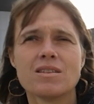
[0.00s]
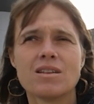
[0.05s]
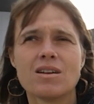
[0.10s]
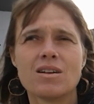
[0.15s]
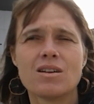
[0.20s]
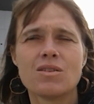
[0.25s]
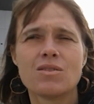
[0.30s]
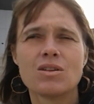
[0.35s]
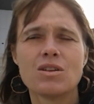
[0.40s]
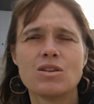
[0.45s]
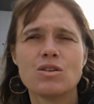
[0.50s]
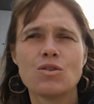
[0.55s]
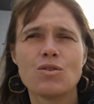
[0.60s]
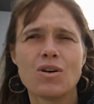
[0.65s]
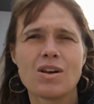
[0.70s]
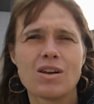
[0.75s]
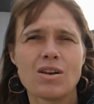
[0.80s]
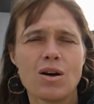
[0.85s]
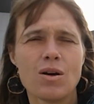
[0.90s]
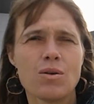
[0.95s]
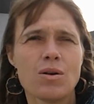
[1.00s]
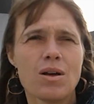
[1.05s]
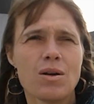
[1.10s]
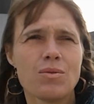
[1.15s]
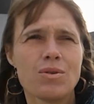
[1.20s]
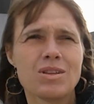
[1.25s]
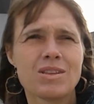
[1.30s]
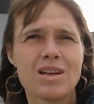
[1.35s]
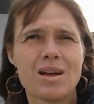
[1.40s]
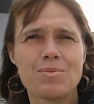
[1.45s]
the renewal now
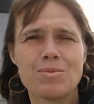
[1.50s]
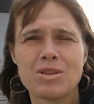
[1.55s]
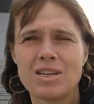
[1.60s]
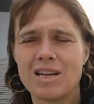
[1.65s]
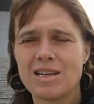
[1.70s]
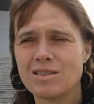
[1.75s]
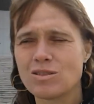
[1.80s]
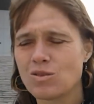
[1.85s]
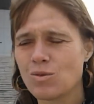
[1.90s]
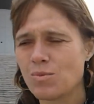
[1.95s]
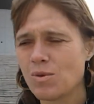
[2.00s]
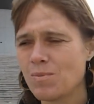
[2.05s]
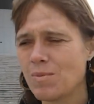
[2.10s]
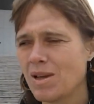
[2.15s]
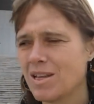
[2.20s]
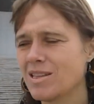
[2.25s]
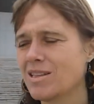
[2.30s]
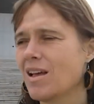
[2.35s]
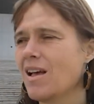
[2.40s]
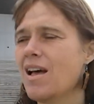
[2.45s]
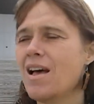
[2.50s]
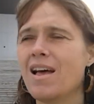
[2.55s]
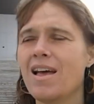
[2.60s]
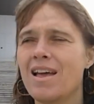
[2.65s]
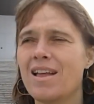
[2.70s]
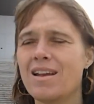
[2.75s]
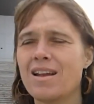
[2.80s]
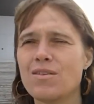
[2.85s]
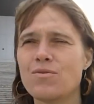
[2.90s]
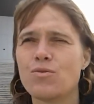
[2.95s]
every time it has to be made.
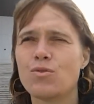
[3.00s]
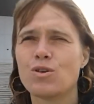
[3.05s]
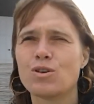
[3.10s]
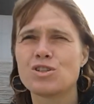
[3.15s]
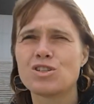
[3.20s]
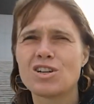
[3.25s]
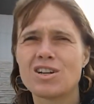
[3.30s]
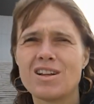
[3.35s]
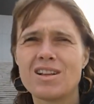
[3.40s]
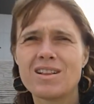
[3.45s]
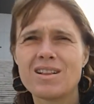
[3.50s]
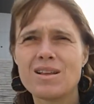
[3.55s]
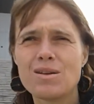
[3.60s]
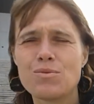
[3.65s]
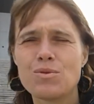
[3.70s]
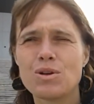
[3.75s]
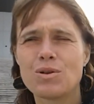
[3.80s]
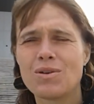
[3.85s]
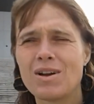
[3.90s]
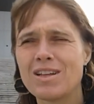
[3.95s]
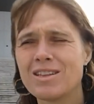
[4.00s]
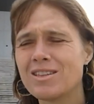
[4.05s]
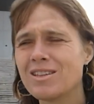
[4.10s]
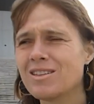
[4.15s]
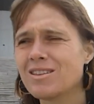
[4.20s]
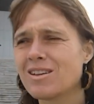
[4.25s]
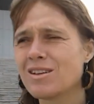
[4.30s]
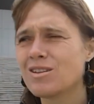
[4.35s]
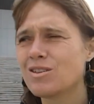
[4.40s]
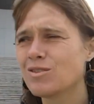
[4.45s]
And unfortunately we read
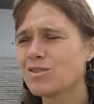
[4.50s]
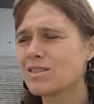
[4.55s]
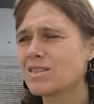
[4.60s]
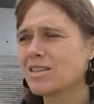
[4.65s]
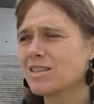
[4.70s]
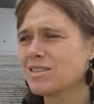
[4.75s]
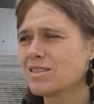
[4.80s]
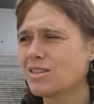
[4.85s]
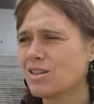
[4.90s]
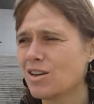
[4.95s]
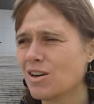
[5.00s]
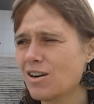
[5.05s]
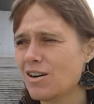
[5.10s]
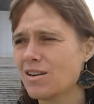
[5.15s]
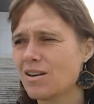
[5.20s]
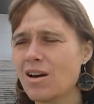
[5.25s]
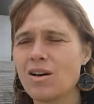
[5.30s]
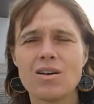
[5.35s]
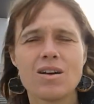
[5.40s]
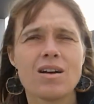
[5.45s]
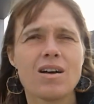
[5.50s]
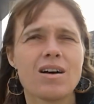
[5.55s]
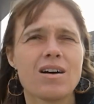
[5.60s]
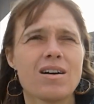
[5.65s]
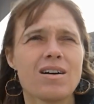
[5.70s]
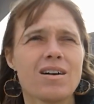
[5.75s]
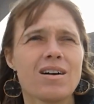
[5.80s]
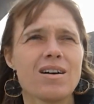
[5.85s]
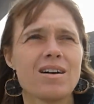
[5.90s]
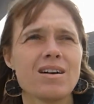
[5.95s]
in the news this year,
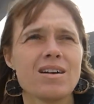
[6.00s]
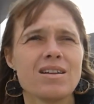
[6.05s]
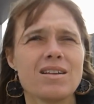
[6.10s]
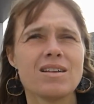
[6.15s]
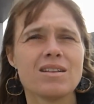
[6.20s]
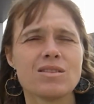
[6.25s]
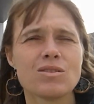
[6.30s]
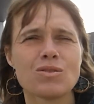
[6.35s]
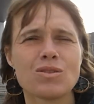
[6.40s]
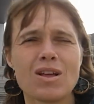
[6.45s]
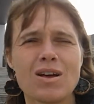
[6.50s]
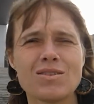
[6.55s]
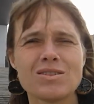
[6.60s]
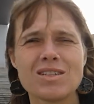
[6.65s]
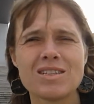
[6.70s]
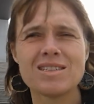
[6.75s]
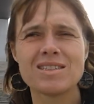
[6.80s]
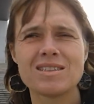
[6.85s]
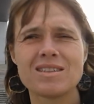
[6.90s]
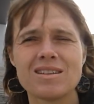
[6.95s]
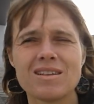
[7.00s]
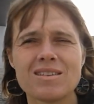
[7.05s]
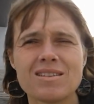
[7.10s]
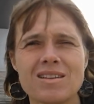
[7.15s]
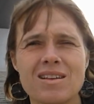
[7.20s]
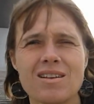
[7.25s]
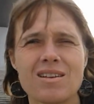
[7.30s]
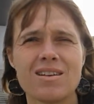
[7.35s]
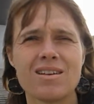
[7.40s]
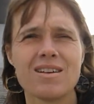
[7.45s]
uh, in 2019,
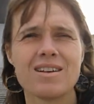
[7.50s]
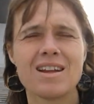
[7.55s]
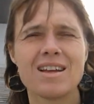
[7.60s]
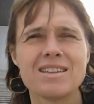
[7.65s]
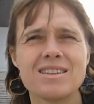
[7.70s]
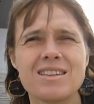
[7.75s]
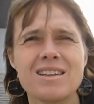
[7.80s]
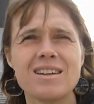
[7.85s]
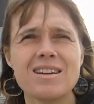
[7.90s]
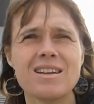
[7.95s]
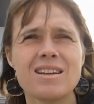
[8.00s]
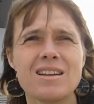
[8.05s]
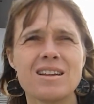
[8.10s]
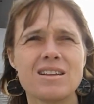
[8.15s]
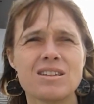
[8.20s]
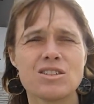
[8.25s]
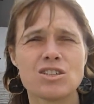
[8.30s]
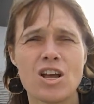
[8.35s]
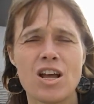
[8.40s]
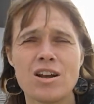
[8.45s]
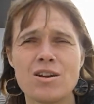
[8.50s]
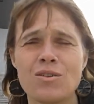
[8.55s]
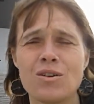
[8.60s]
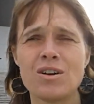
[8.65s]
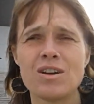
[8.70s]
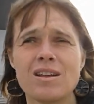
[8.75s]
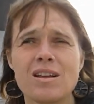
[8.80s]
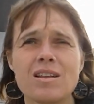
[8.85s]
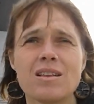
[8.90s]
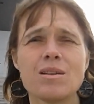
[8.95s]
uh, in
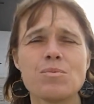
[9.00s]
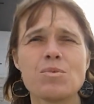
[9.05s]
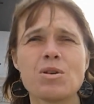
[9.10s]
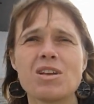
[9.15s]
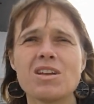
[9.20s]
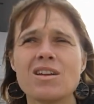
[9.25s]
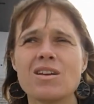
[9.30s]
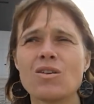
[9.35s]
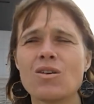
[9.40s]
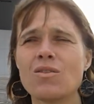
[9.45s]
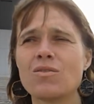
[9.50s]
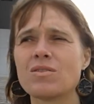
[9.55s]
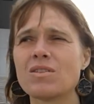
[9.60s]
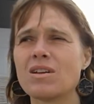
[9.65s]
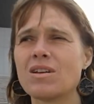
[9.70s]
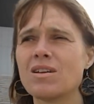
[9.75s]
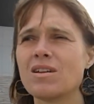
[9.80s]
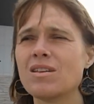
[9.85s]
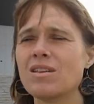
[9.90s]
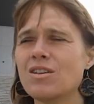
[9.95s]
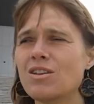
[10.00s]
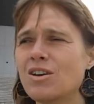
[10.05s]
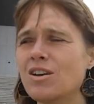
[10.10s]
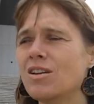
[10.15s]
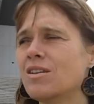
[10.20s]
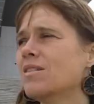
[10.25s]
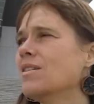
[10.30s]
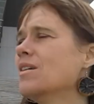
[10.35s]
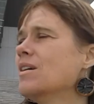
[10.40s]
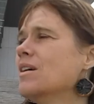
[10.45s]
January, at the beginning of the year,